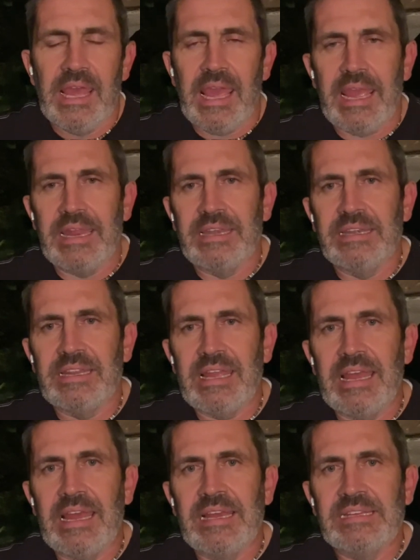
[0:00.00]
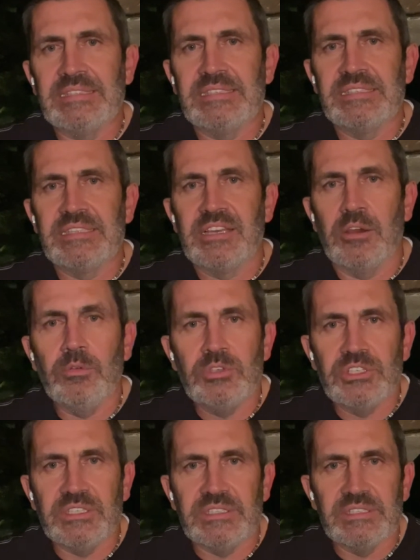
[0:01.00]
And as
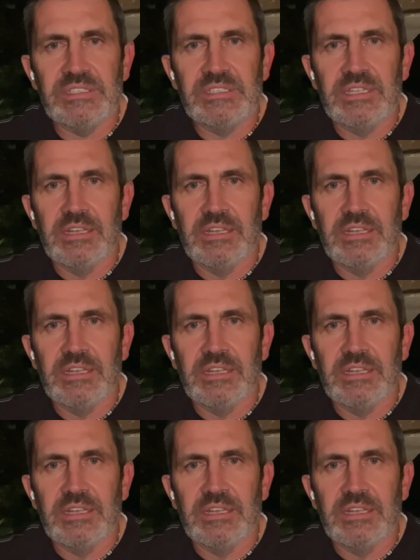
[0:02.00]
coaches,